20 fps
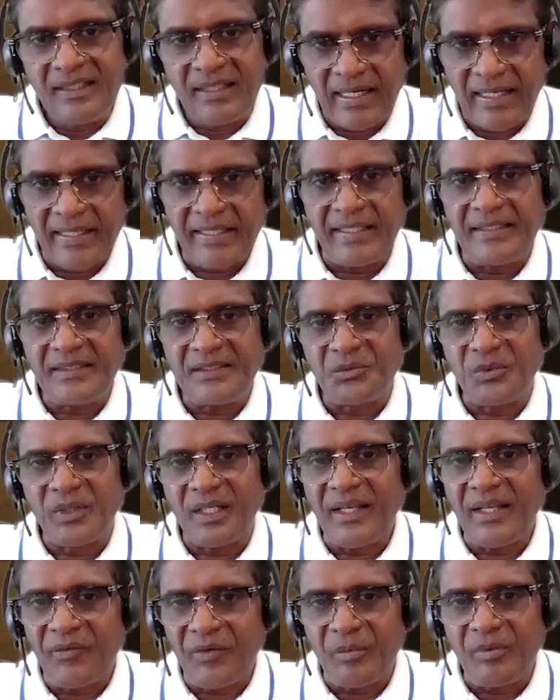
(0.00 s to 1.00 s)
highs,
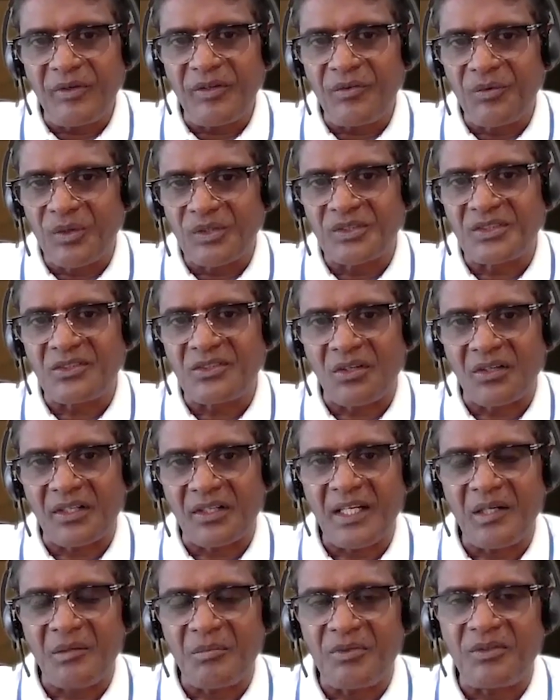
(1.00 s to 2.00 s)
when everybody was
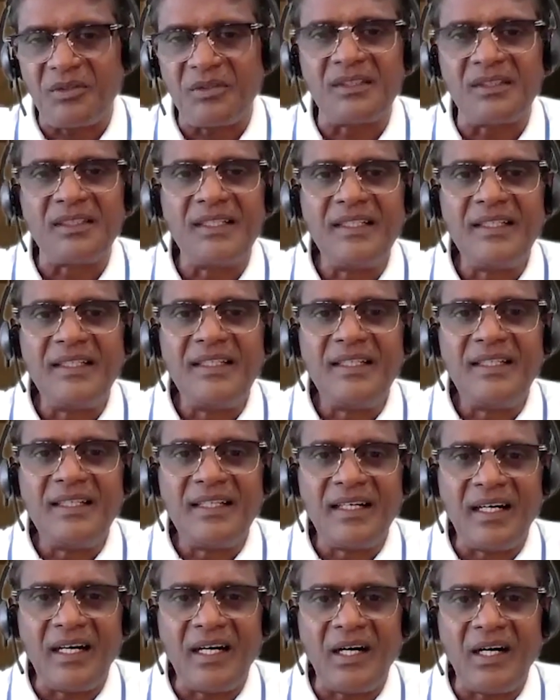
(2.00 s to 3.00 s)
talking about
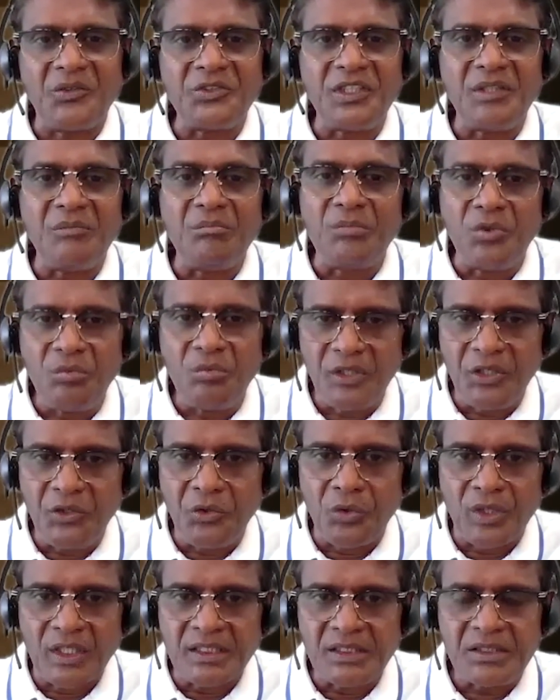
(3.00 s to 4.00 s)
housing boom in
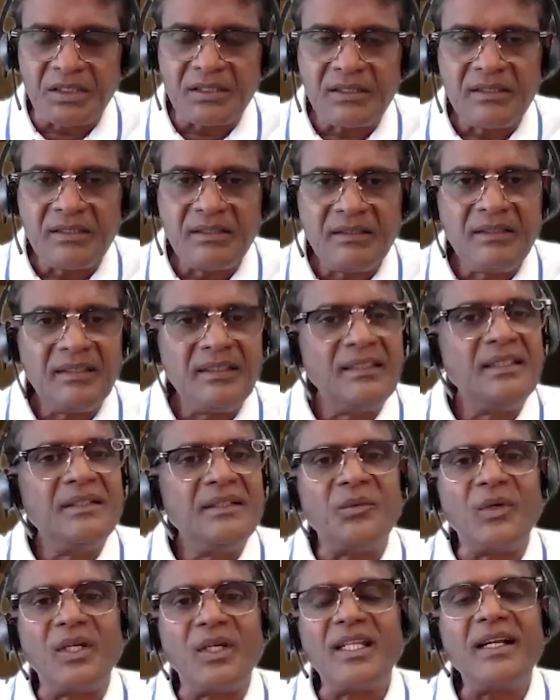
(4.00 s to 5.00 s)
US,
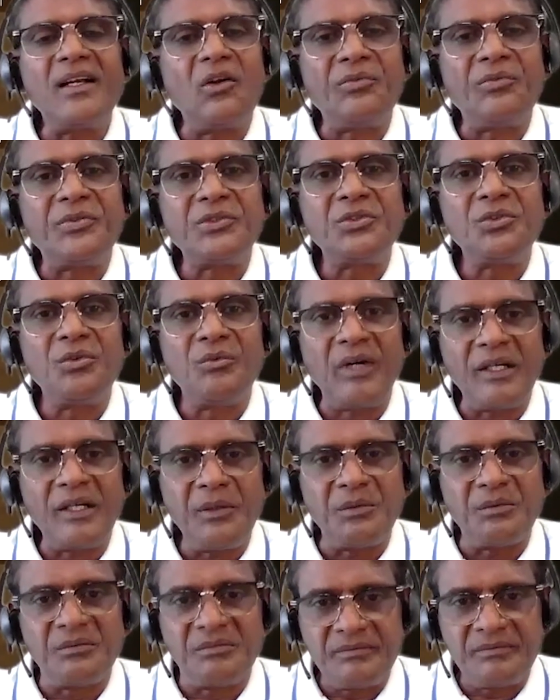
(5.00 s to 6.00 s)
whether it offers you
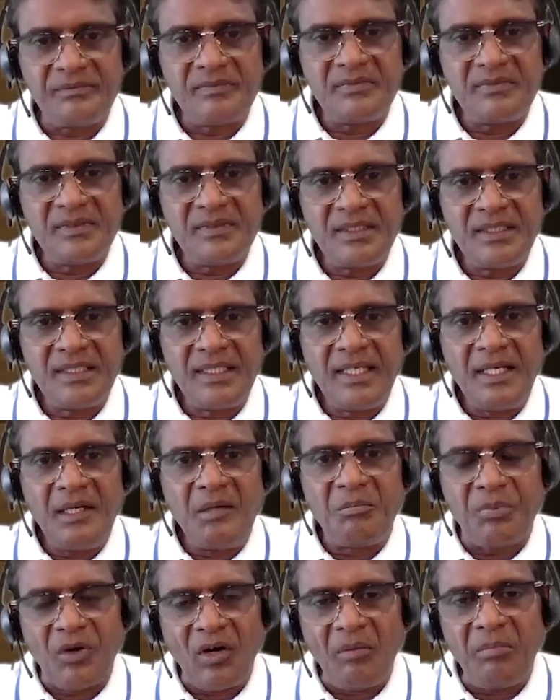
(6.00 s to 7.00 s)
value.
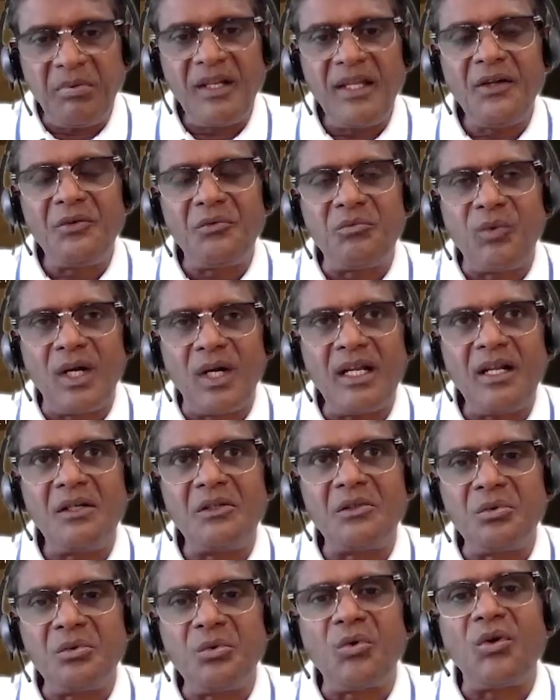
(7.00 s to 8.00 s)
Probably 1 or
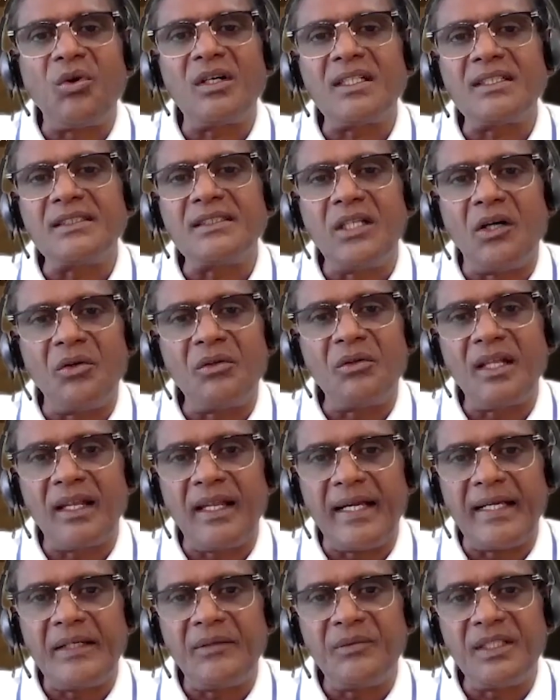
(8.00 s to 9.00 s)
2 quarters down the
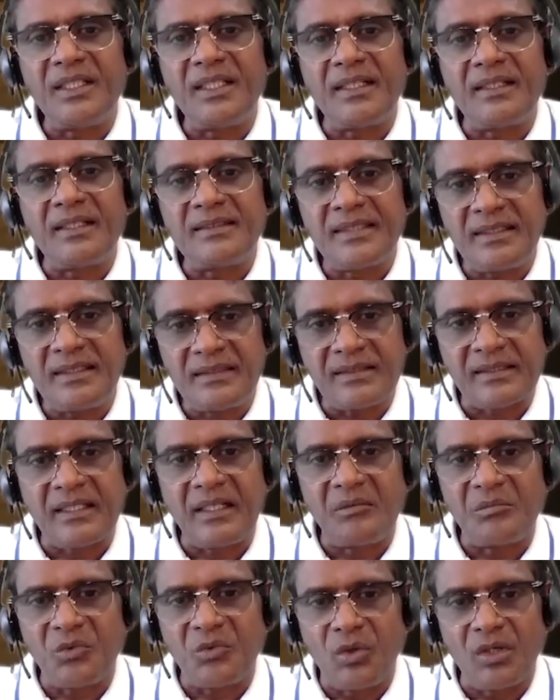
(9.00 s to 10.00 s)
line, when the results
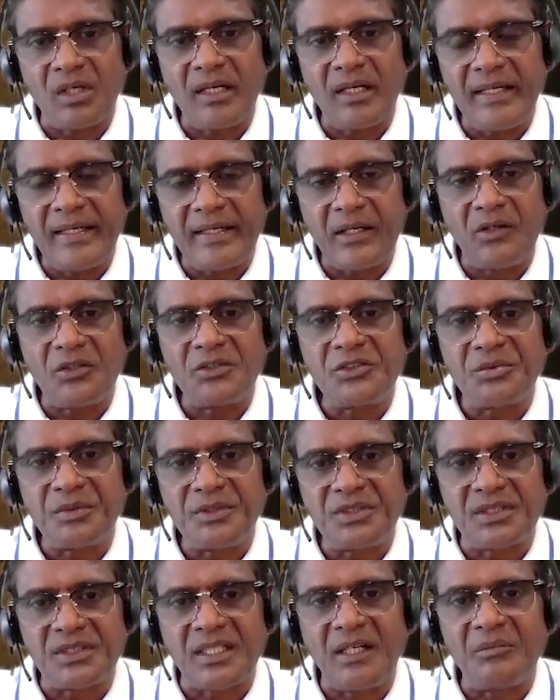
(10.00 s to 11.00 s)
come, quarterly
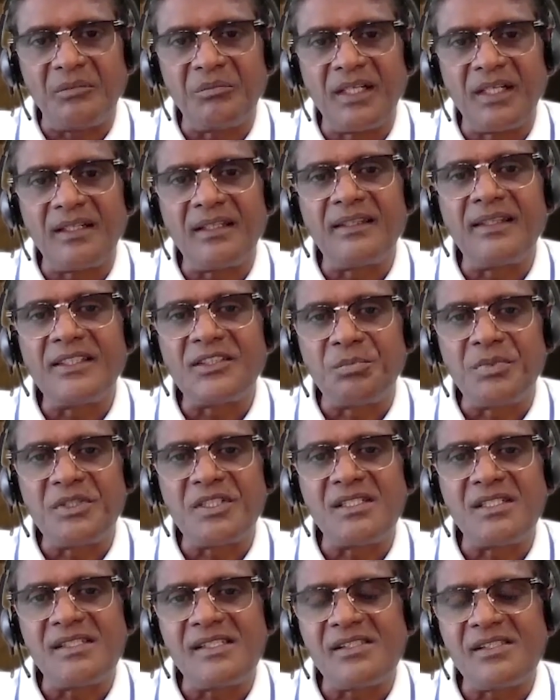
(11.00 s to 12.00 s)
announcements come that this
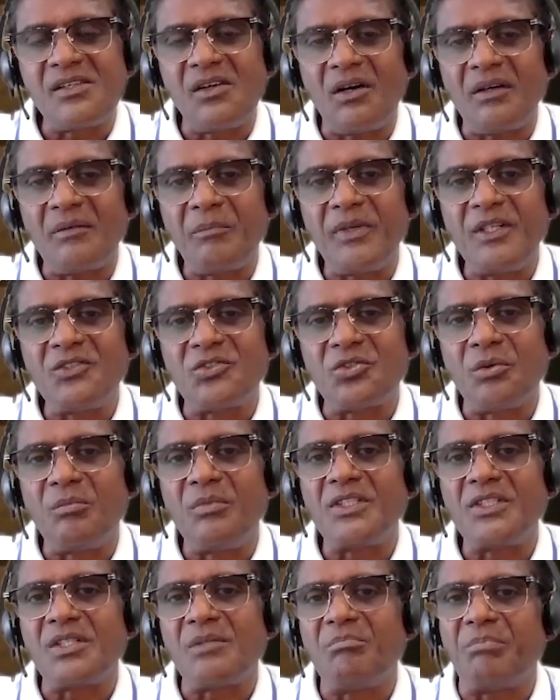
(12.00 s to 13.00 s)
business has not been so
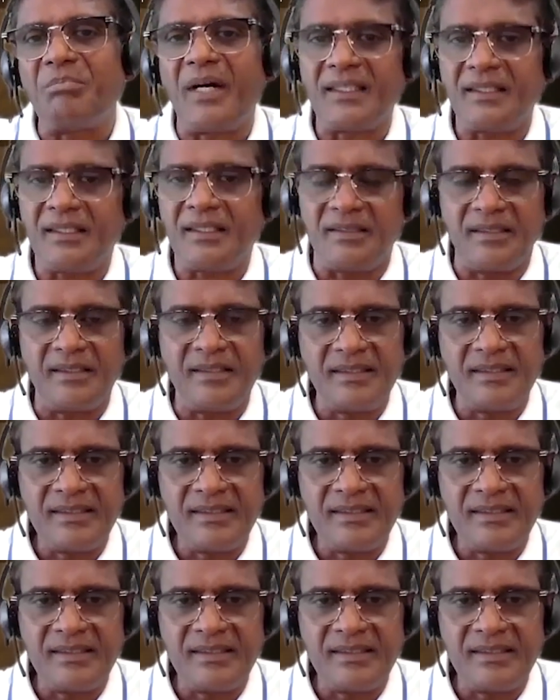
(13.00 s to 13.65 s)
much impacted